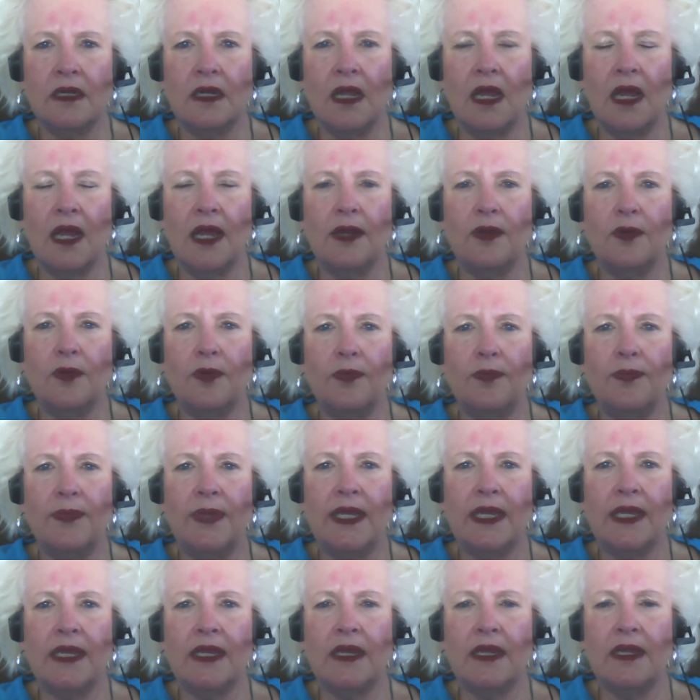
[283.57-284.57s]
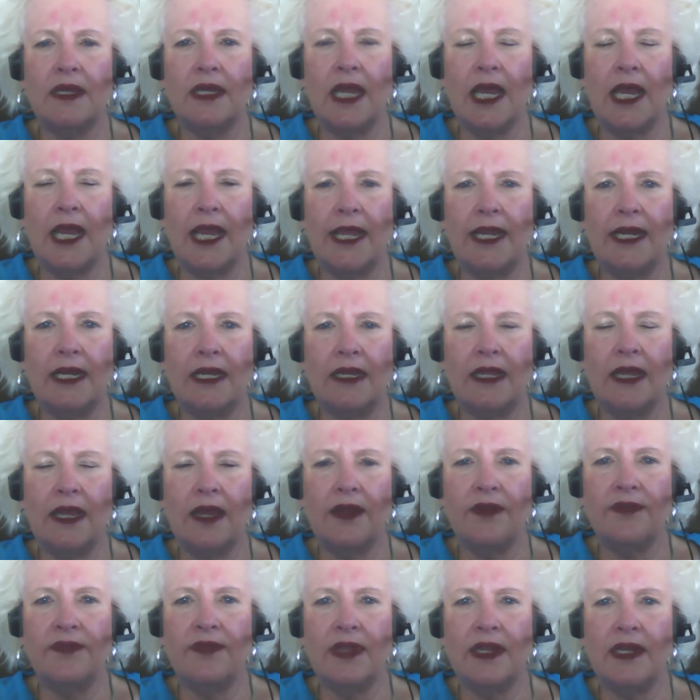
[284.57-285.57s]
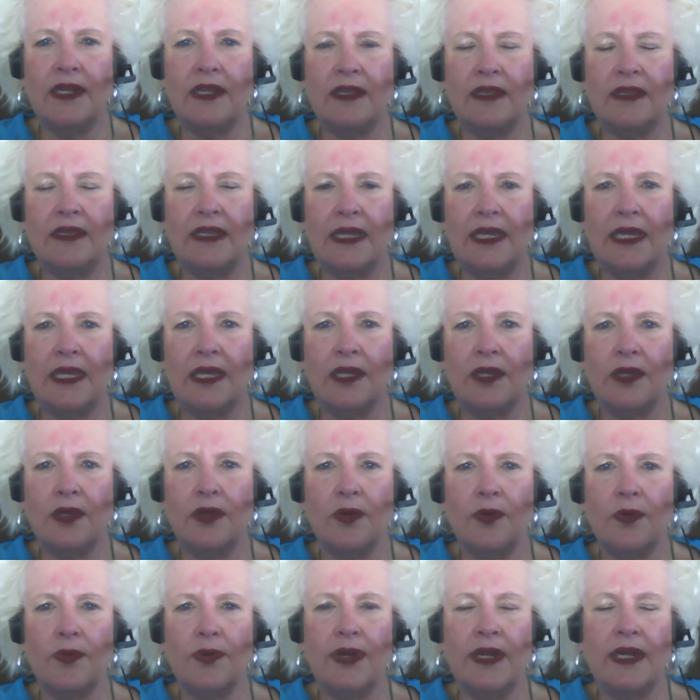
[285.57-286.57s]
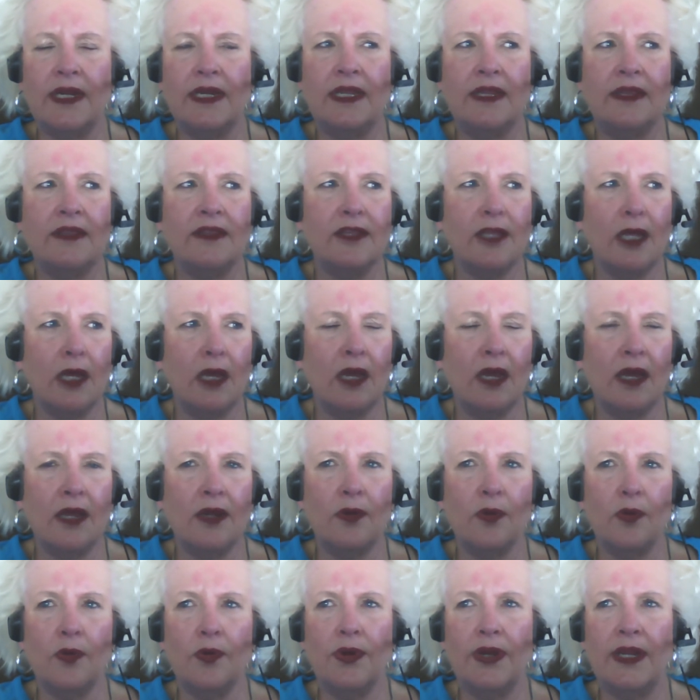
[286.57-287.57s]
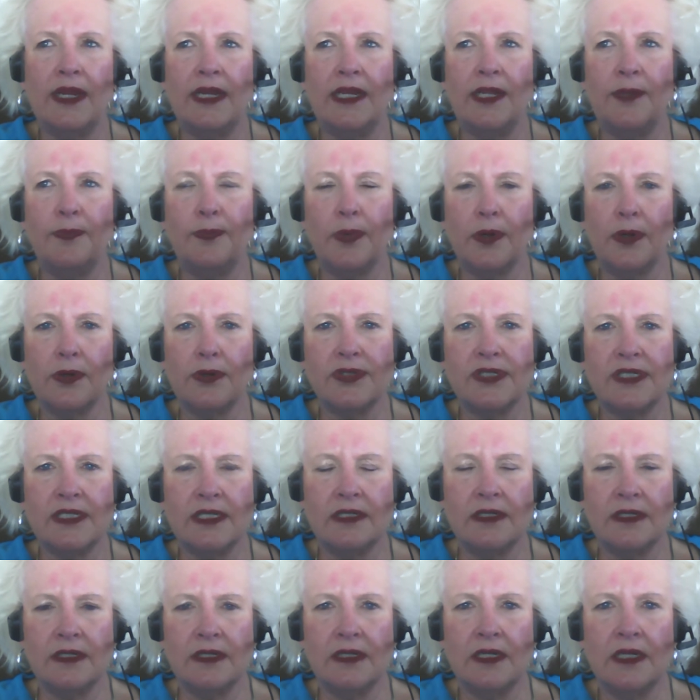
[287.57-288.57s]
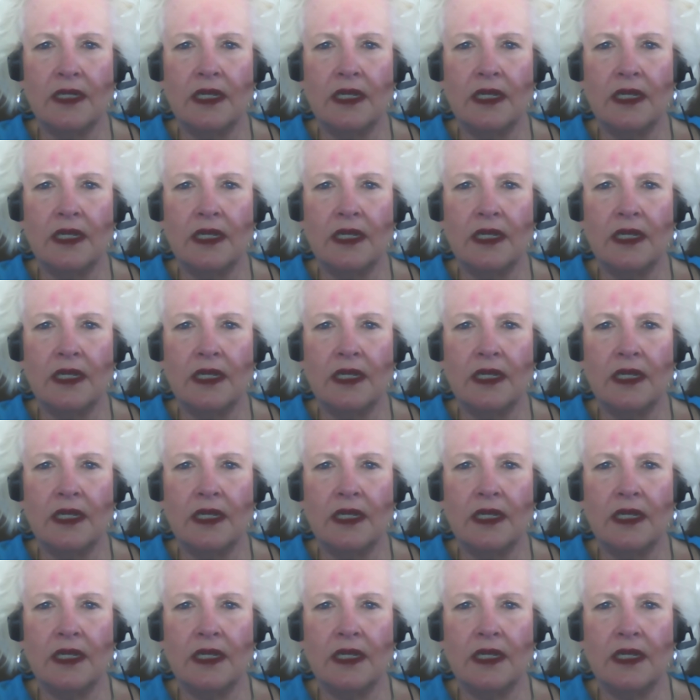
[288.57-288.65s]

I don't make an idol out of anything or any thought or any person.